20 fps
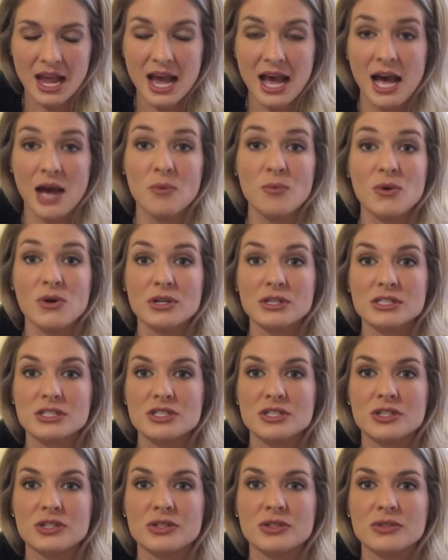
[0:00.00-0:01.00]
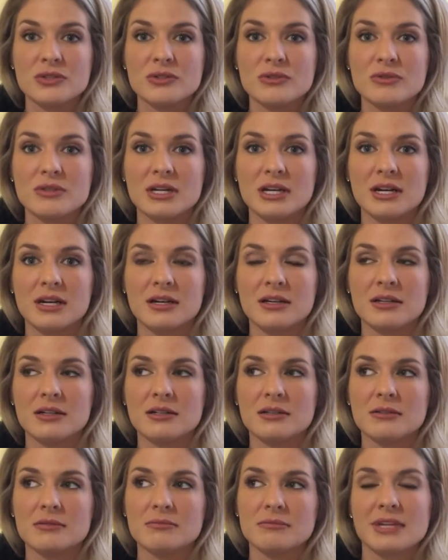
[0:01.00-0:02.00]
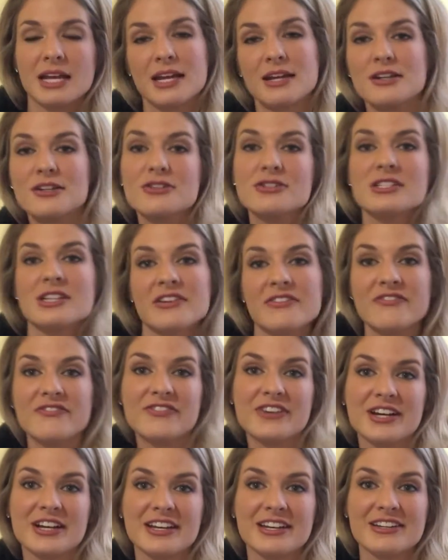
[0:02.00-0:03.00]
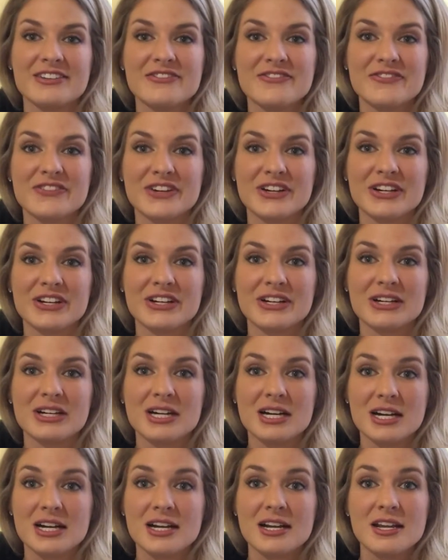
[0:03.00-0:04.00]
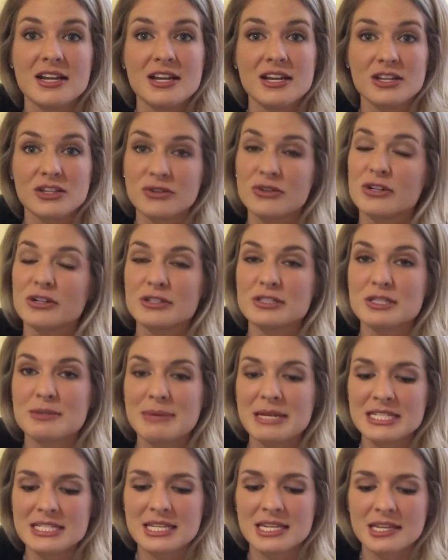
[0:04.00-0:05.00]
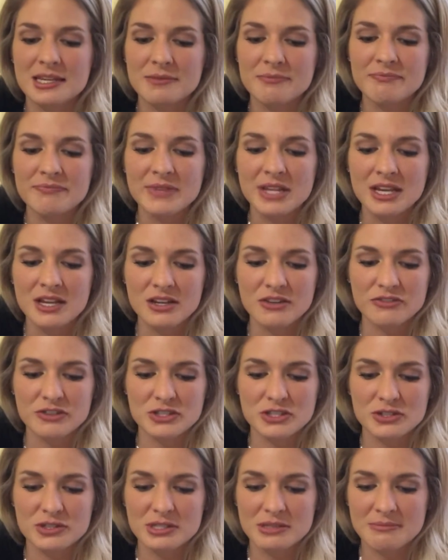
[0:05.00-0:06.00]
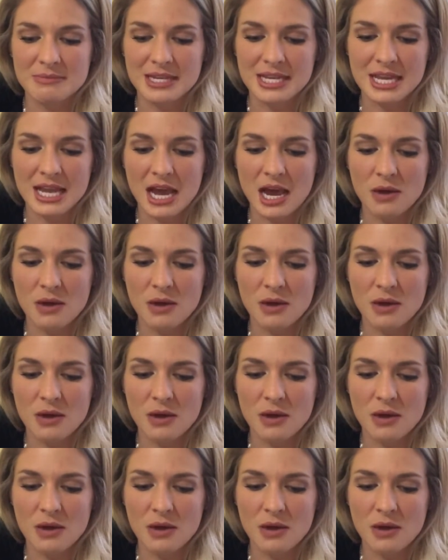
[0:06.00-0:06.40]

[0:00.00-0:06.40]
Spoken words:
I want to kind of do something fun for you girls on my team for choosing me.